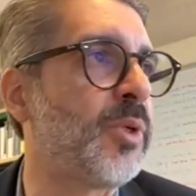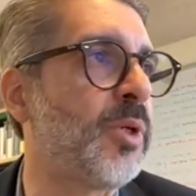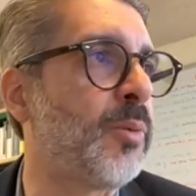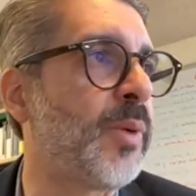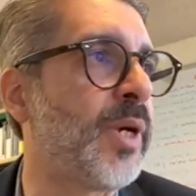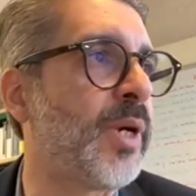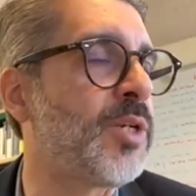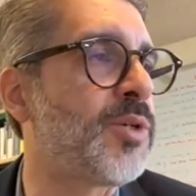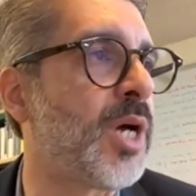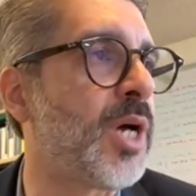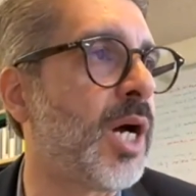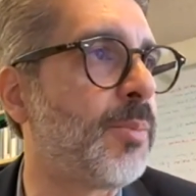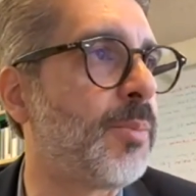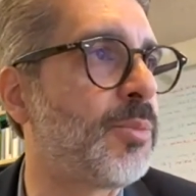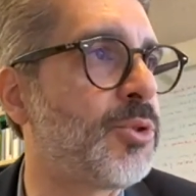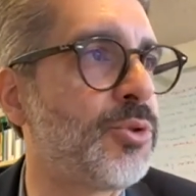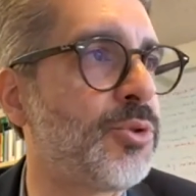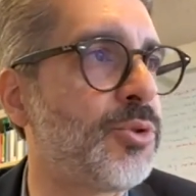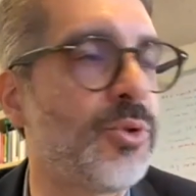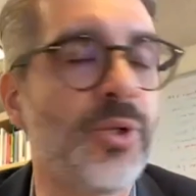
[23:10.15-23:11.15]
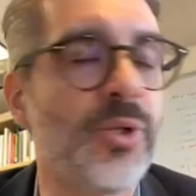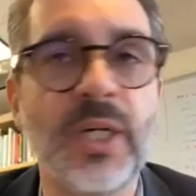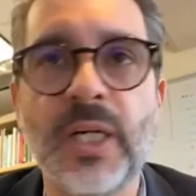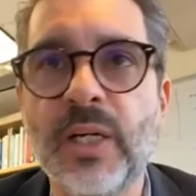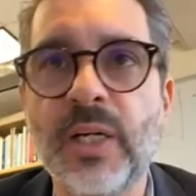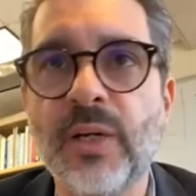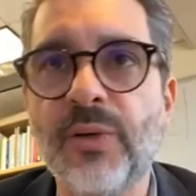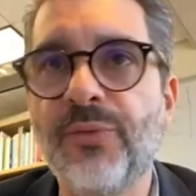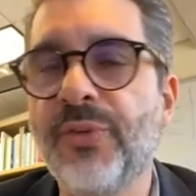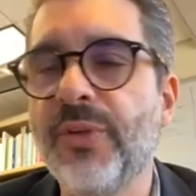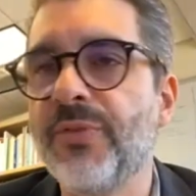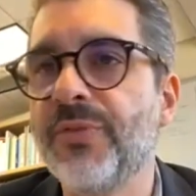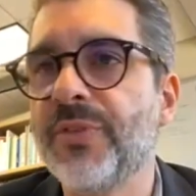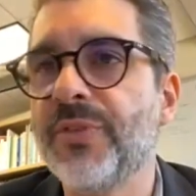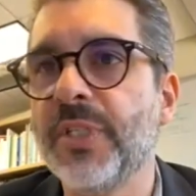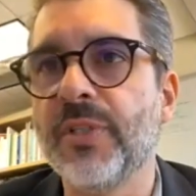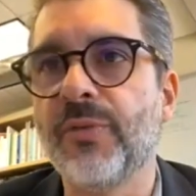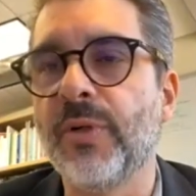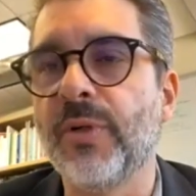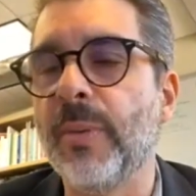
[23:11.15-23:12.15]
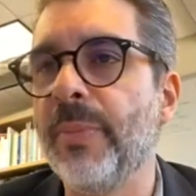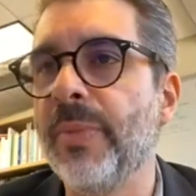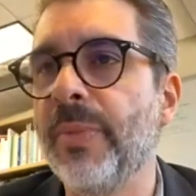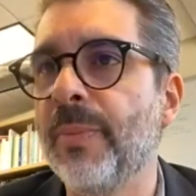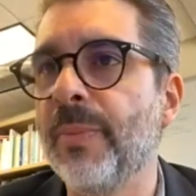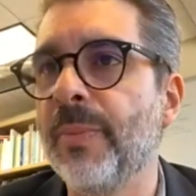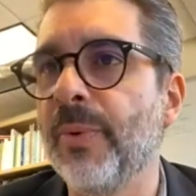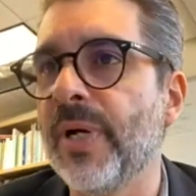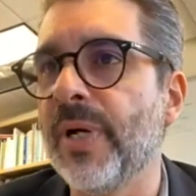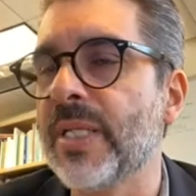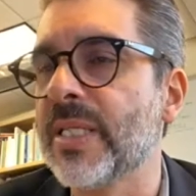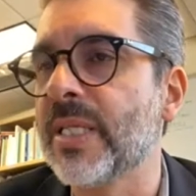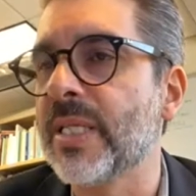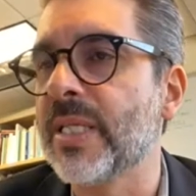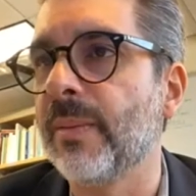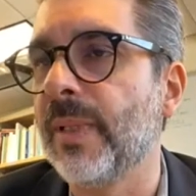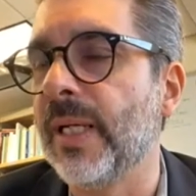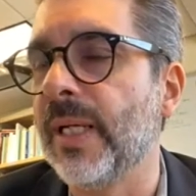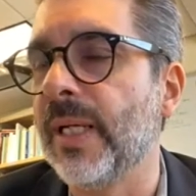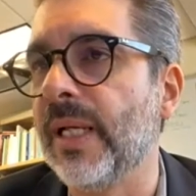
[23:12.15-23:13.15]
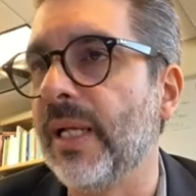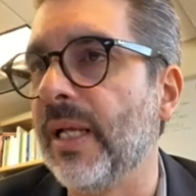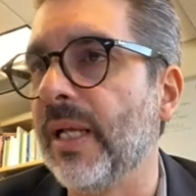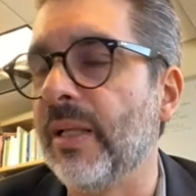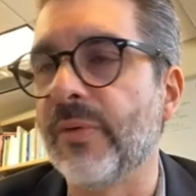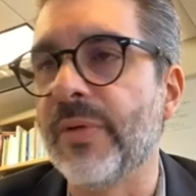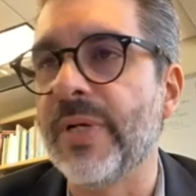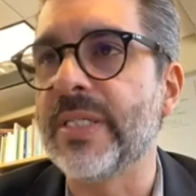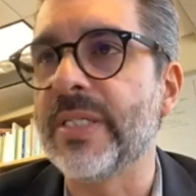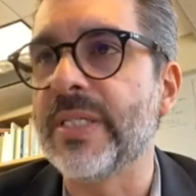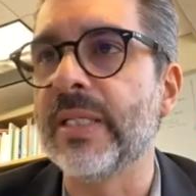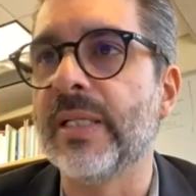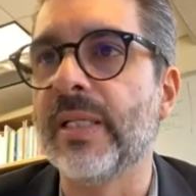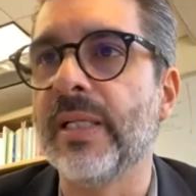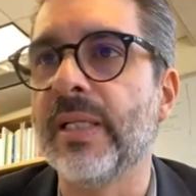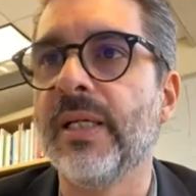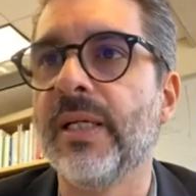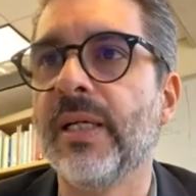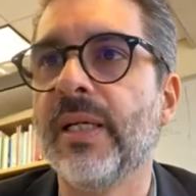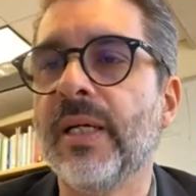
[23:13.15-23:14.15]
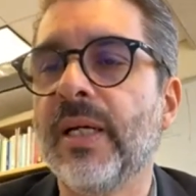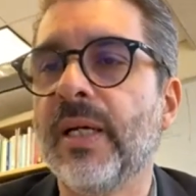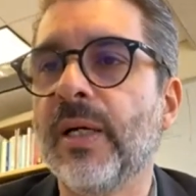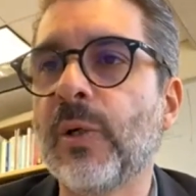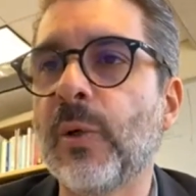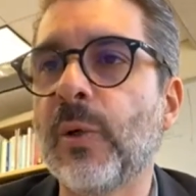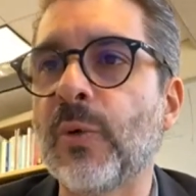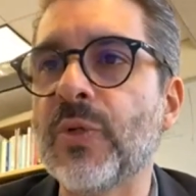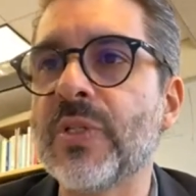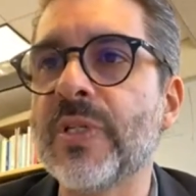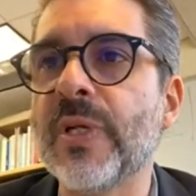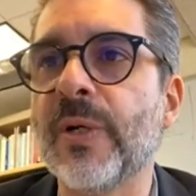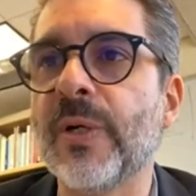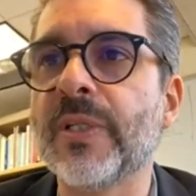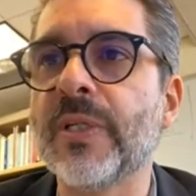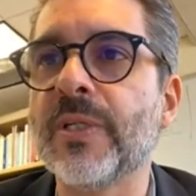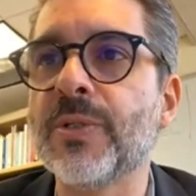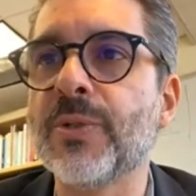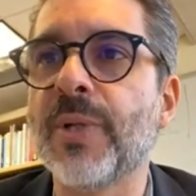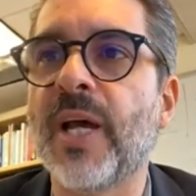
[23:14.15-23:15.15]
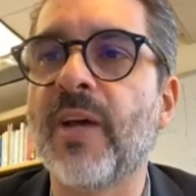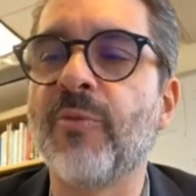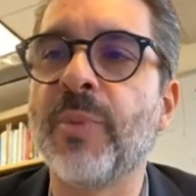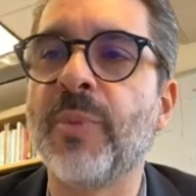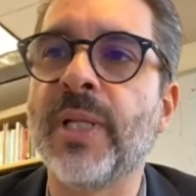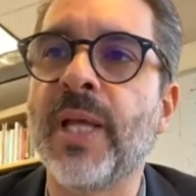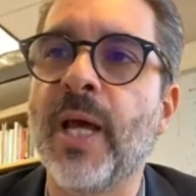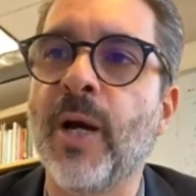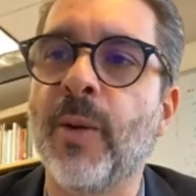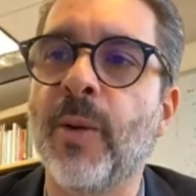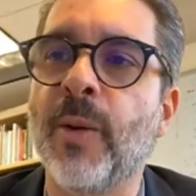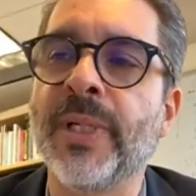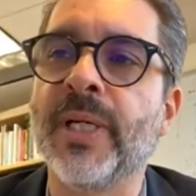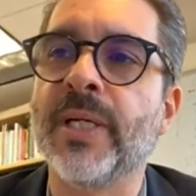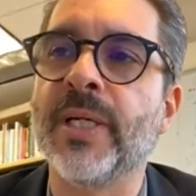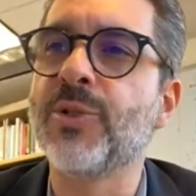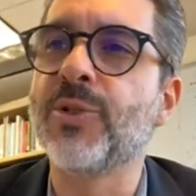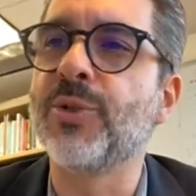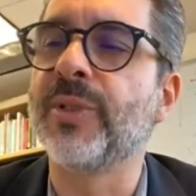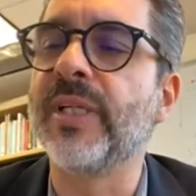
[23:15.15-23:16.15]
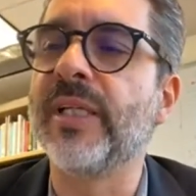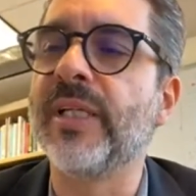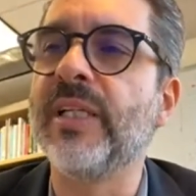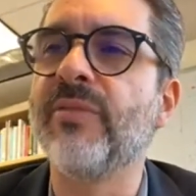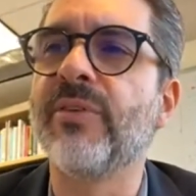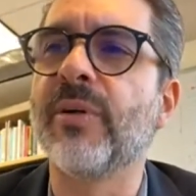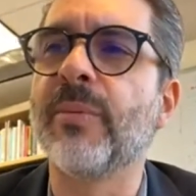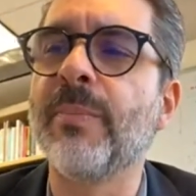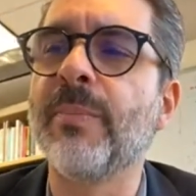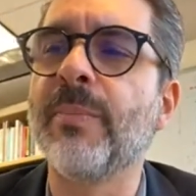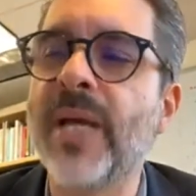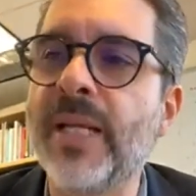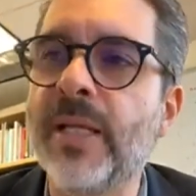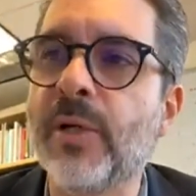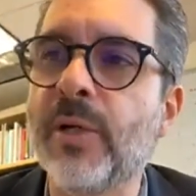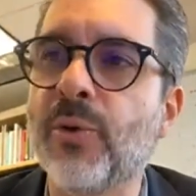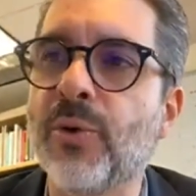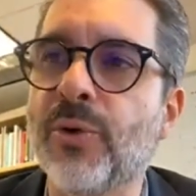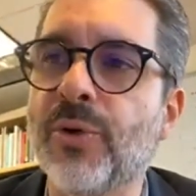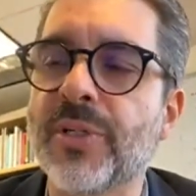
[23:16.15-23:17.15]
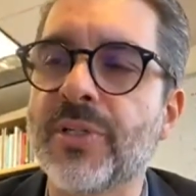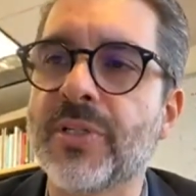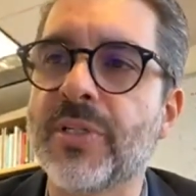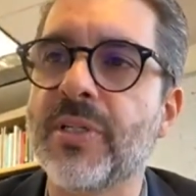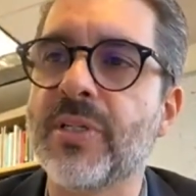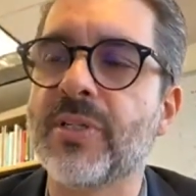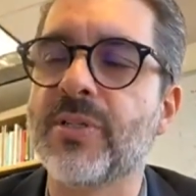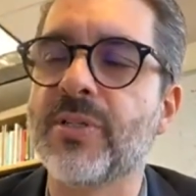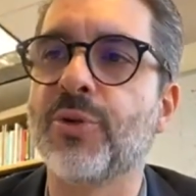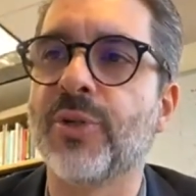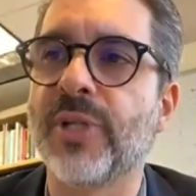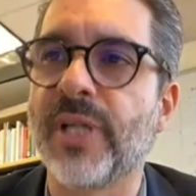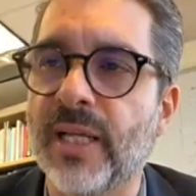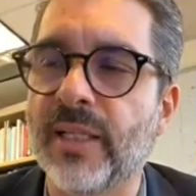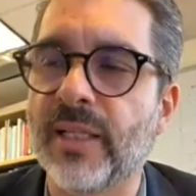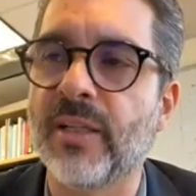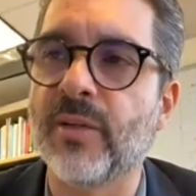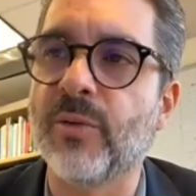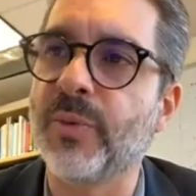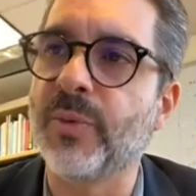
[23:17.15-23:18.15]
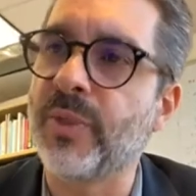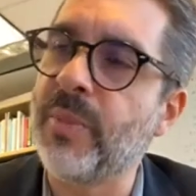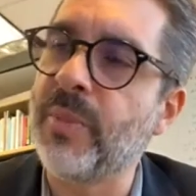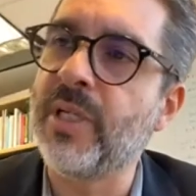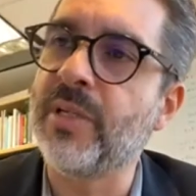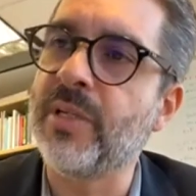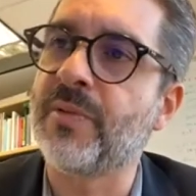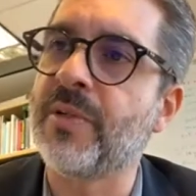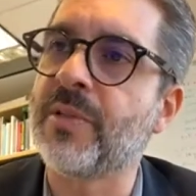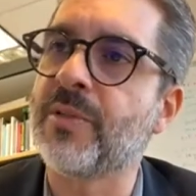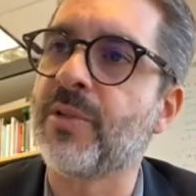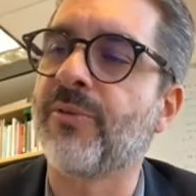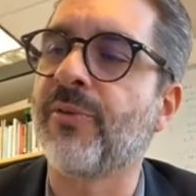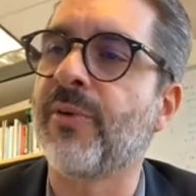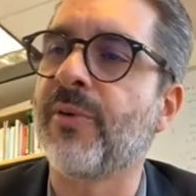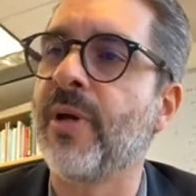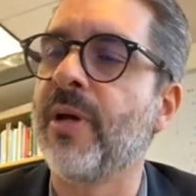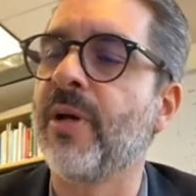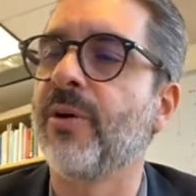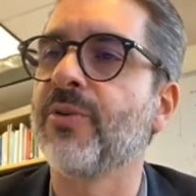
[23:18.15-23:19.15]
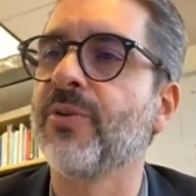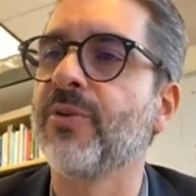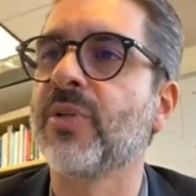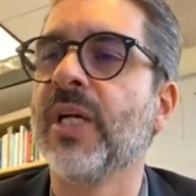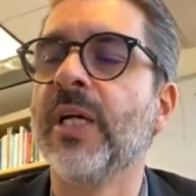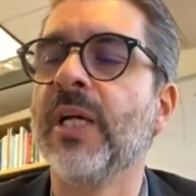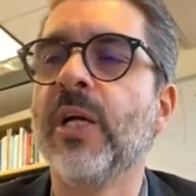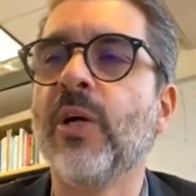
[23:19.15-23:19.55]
We went up to 53 people at some, recently consultants who have been helping us to deliver many courses together with ministries of health.